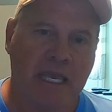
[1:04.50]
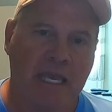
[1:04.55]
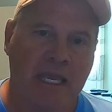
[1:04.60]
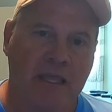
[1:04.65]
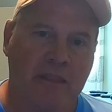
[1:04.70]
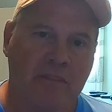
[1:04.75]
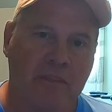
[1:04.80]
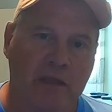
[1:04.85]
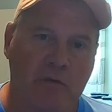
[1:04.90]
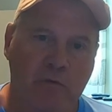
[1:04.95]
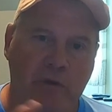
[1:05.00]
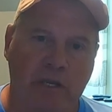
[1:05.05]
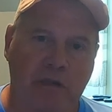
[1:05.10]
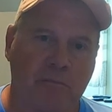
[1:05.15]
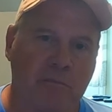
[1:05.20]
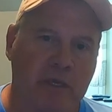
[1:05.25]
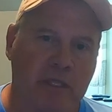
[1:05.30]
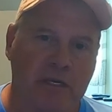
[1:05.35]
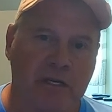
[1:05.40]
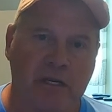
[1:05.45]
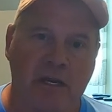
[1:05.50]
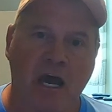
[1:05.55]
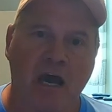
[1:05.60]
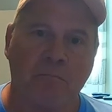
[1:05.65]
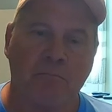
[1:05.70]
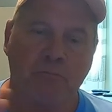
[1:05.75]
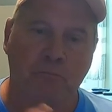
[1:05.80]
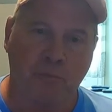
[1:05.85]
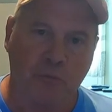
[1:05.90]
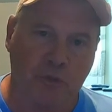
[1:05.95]
and they recommended
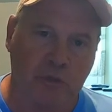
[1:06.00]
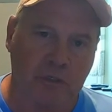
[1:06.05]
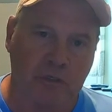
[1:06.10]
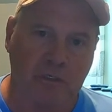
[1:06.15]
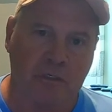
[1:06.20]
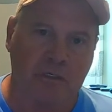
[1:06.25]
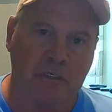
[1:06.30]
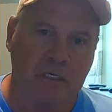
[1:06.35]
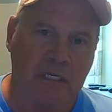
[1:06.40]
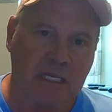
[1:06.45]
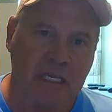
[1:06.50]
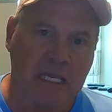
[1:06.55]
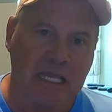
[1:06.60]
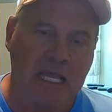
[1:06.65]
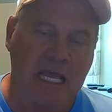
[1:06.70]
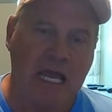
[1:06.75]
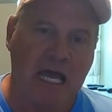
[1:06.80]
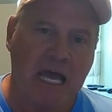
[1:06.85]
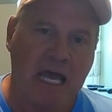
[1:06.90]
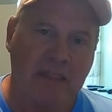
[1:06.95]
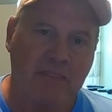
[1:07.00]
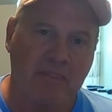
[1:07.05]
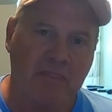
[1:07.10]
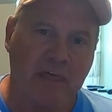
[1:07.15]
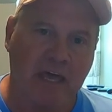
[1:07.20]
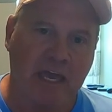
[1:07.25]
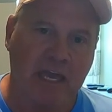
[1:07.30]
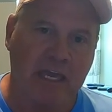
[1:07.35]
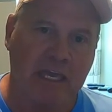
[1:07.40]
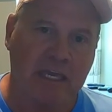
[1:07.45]
not putting,
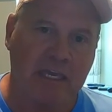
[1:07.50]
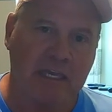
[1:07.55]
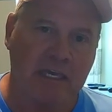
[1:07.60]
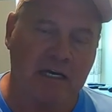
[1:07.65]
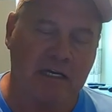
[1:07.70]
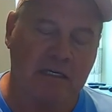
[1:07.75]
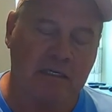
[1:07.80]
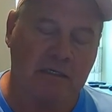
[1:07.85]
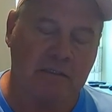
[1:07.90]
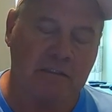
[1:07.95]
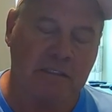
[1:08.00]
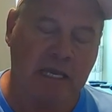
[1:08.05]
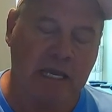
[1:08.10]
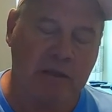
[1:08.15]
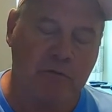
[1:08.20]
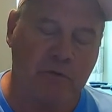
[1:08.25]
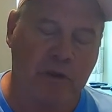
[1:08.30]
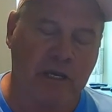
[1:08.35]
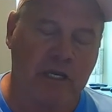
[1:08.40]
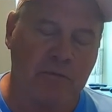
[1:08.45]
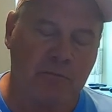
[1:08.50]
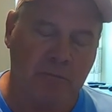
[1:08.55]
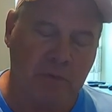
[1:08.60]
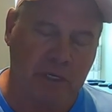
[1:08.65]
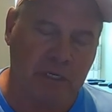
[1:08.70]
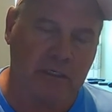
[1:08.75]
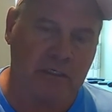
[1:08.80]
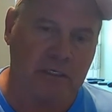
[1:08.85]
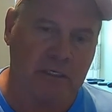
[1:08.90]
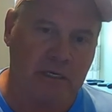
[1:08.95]
they uh, they
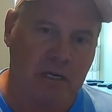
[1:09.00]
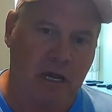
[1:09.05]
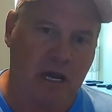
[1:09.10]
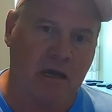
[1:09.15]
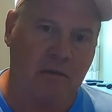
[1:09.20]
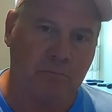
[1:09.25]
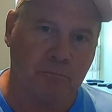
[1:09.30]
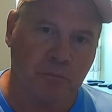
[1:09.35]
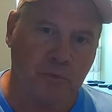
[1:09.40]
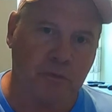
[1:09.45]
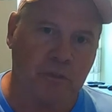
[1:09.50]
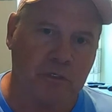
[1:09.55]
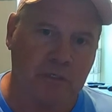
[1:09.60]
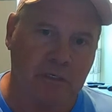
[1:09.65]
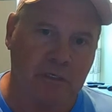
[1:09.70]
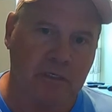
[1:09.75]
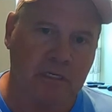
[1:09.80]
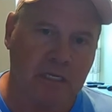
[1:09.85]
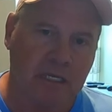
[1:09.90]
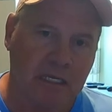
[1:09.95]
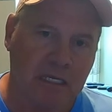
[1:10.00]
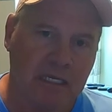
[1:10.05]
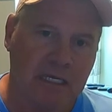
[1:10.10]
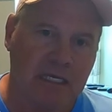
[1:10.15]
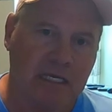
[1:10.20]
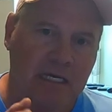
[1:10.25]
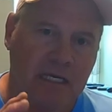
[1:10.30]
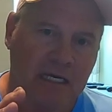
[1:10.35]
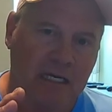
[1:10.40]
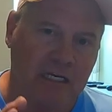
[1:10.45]
recommended not putting
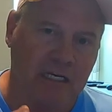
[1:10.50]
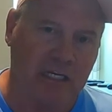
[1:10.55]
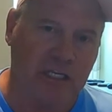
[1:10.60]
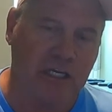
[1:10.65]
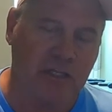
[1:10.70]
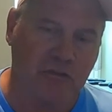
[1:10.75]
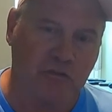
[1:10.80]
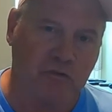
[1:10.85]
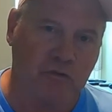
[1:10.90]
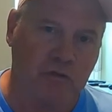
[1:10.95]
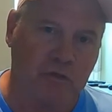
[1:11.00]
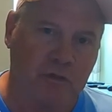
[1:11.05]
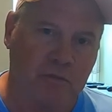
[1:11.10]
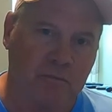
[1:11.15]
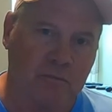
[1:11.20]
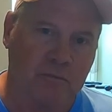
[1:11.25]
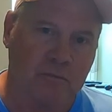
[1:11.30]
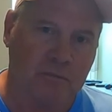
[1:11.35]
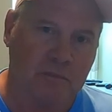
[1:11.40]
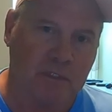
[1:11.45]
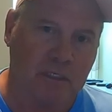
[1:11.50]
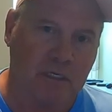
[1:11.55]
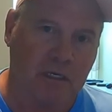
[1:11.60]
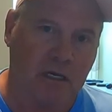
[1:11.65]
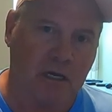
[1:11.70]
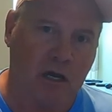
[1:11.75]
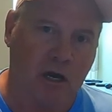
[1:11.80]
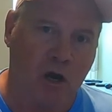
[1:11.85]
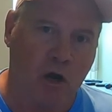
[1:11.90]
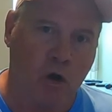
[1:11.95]
a lithium
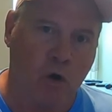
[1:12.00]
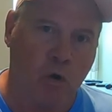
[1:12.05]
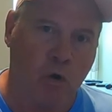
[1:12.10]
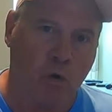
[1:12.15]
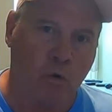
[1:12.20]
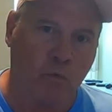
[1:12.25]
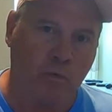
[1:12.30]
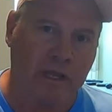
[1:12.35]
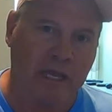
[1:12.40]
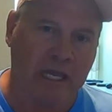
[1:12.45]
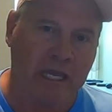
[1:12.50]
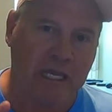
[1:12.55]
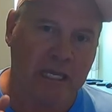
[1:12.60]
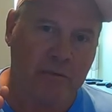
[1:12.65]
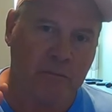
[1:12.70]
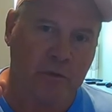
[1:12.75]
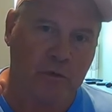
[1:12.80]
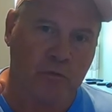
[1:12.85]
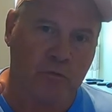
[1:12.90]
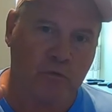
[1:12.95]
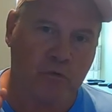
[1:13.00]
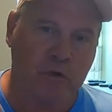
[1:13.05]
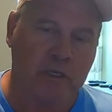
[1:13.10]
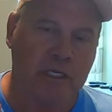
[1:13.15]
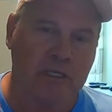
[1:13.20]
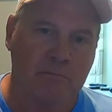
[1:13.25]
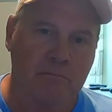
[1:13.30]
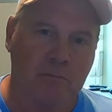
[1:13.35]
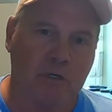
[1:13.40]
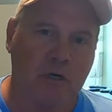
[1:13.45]
on a
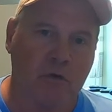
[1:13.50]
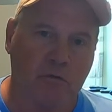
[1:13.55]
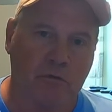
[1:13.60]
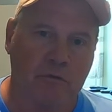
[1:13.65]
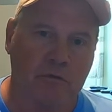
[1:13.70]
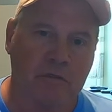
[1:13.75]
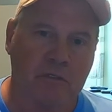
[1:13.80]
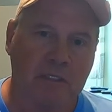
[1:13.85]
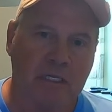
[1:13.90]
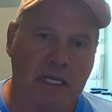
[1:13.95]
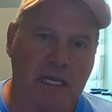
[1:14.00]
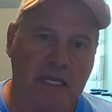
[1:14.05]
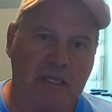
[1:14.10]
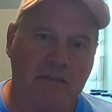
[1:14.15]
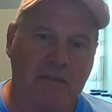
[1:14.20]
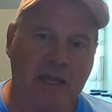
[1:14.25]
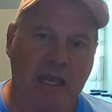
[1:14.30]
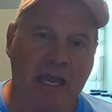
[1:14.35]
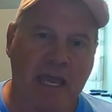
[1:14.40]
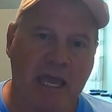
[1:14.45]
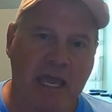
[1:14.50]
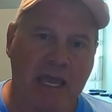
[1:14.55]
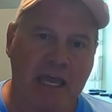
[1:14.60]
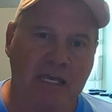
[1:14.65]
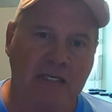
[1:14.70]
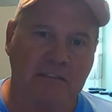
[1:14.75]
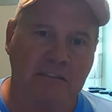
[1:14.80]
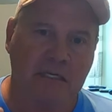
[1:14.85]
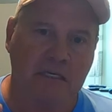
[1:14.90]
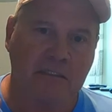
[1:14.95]
marine motor that
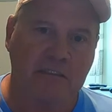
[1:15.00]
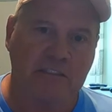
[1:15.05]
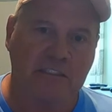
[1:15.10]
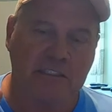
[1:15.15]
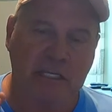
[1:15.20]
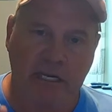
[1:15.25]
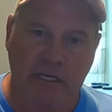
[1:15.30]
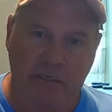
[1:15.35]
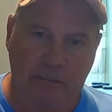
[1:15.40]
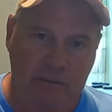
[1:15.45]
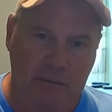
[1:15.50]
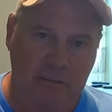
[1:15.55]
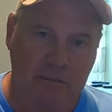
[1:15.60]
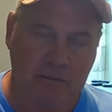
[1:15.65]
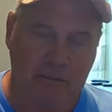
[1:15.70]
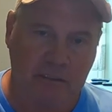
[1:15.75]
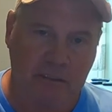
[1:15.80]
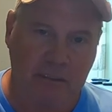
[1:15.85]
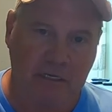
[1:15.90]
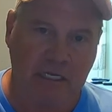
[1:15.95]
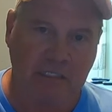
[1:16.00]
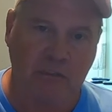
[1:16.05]
has a stator, and